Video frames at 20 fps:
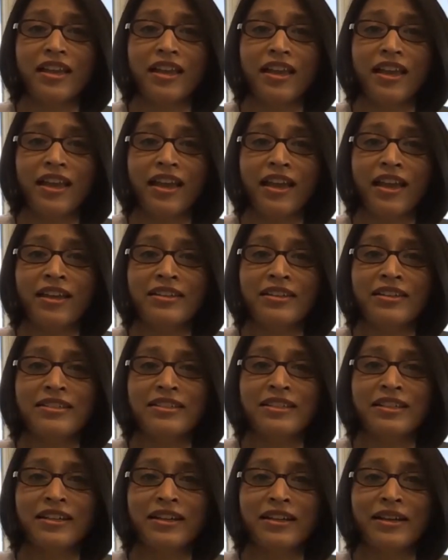and
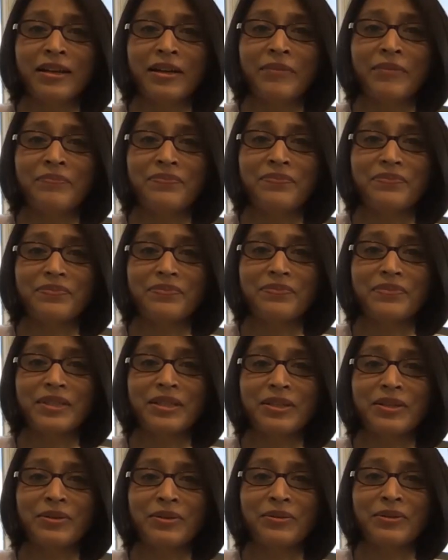um, you
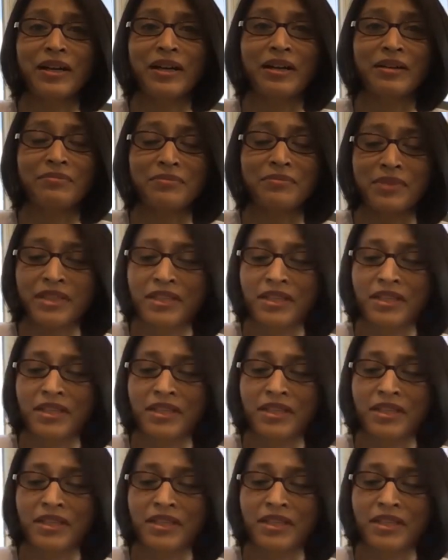know um,